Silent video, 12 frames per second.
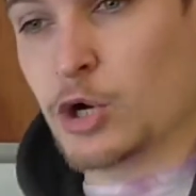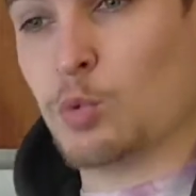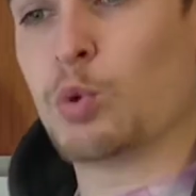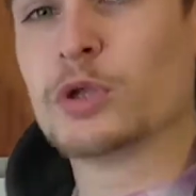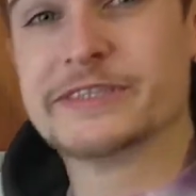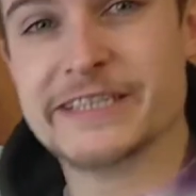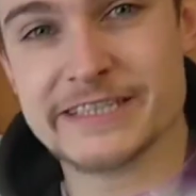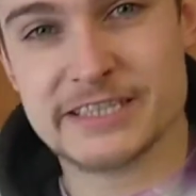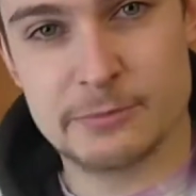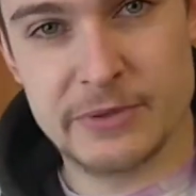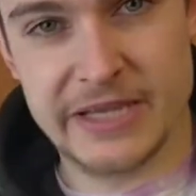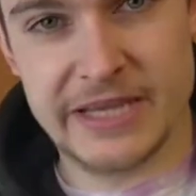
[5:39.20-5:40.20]
uh, wanting
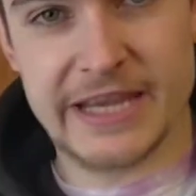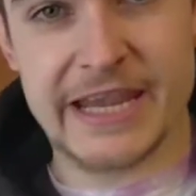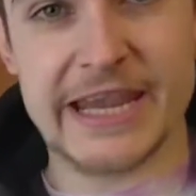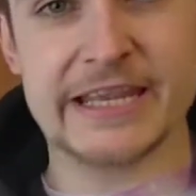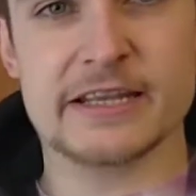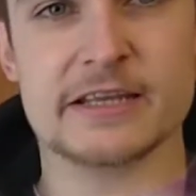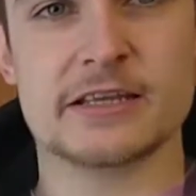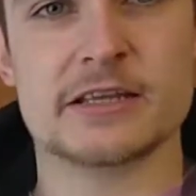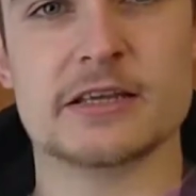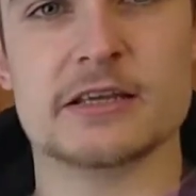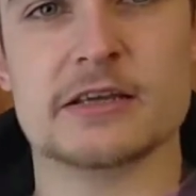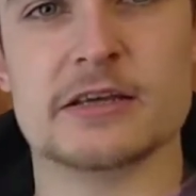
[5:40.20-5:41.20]
to be in
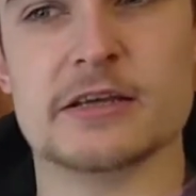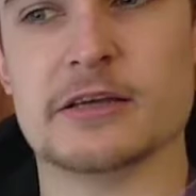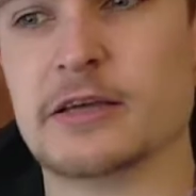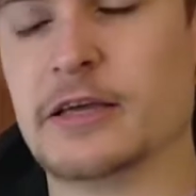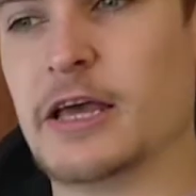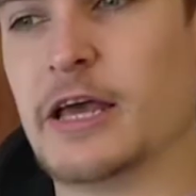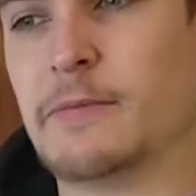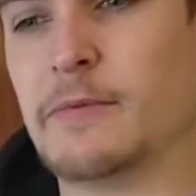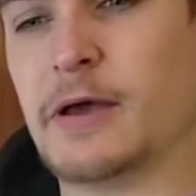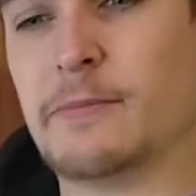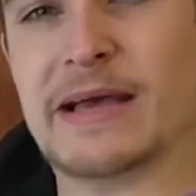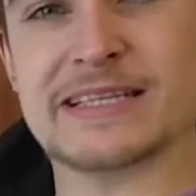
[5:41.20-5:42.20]

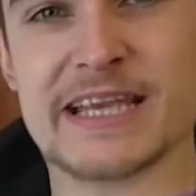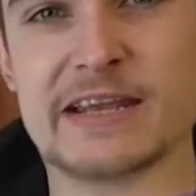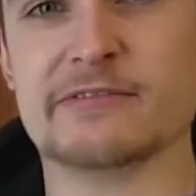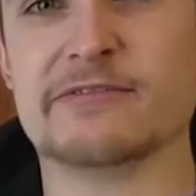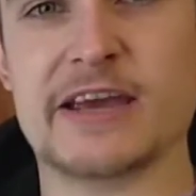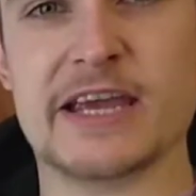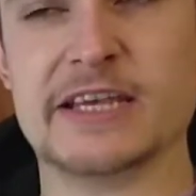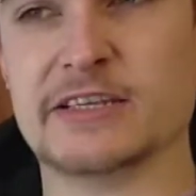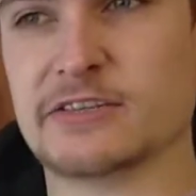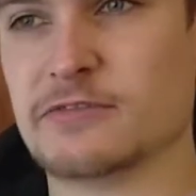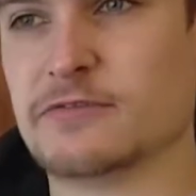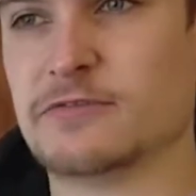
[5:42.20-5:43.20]
um, a mass gain
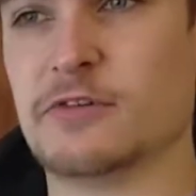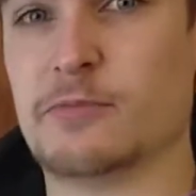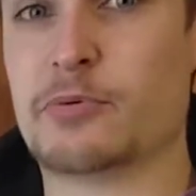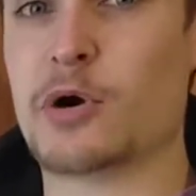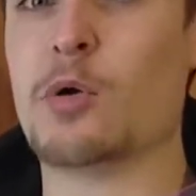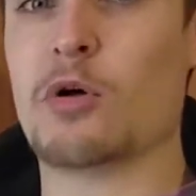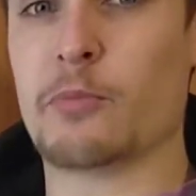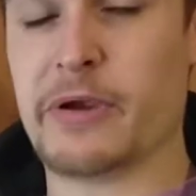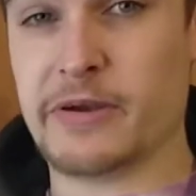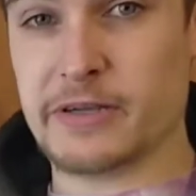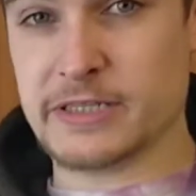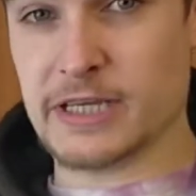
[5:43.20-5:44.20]
phase for a prolonged
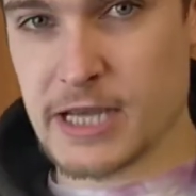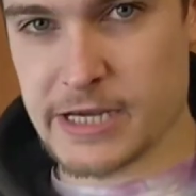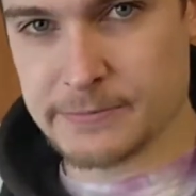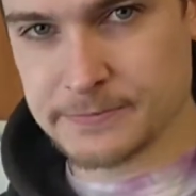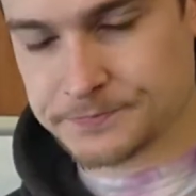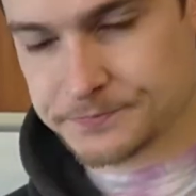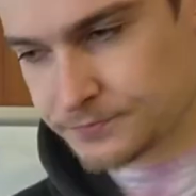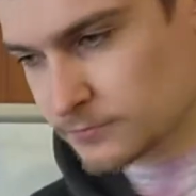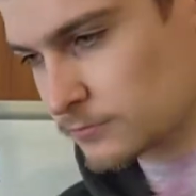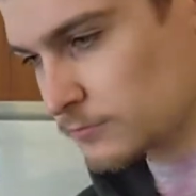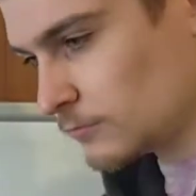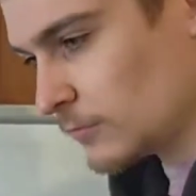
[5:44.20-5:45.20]
period of time,
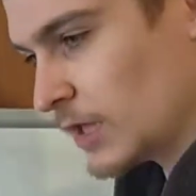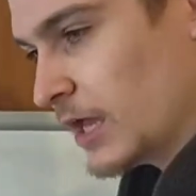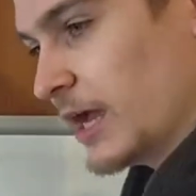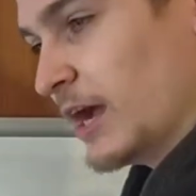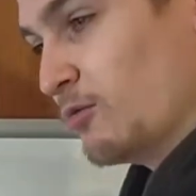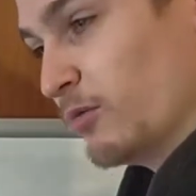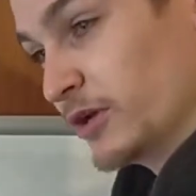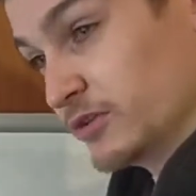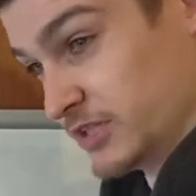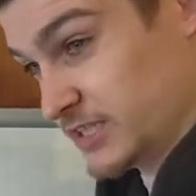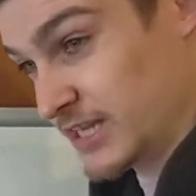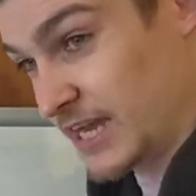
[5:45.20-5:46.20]
and we
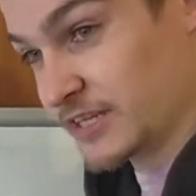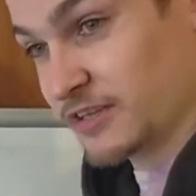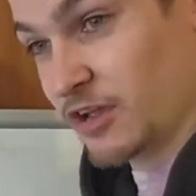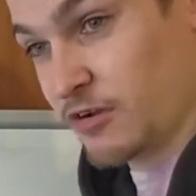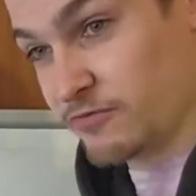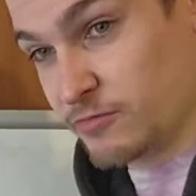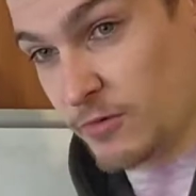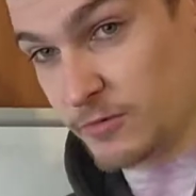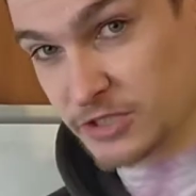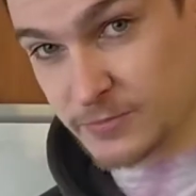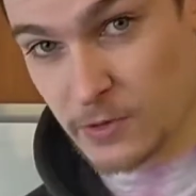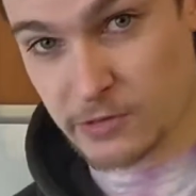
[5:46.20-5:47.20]
understand, going from what
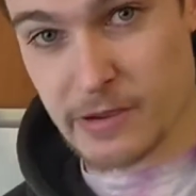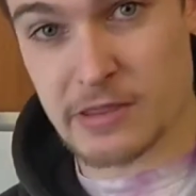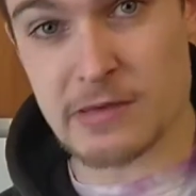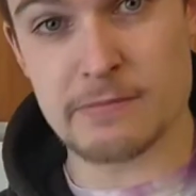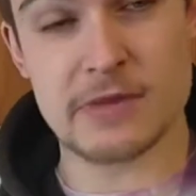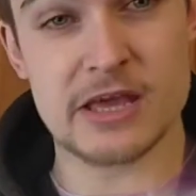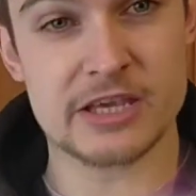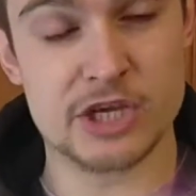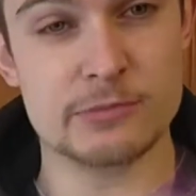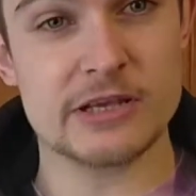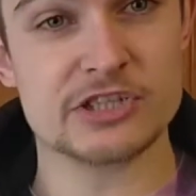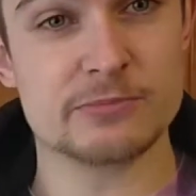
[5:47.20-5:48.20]
we just spoke about, that
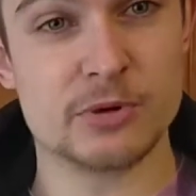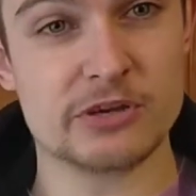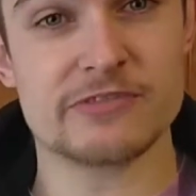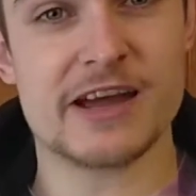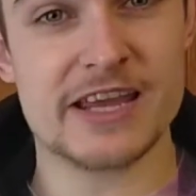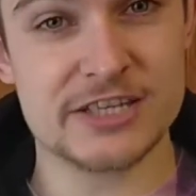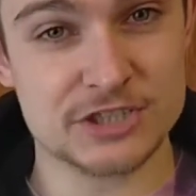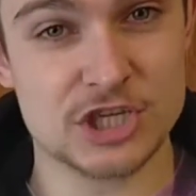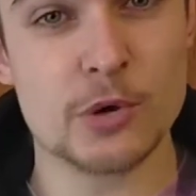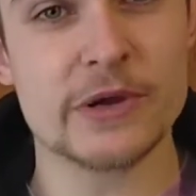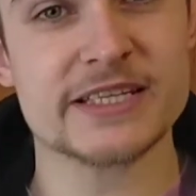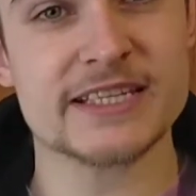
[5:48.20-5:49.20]
accumulation of body fat is
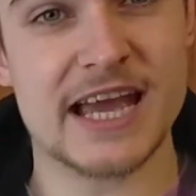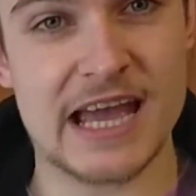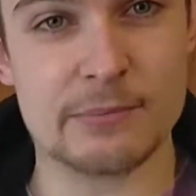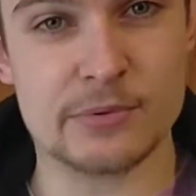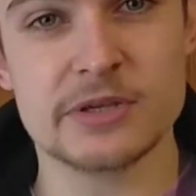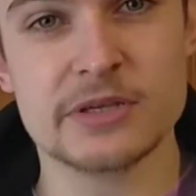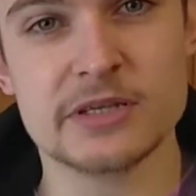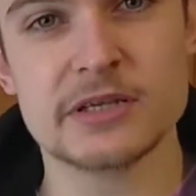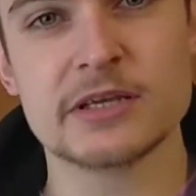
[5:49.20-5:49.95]
going to happen,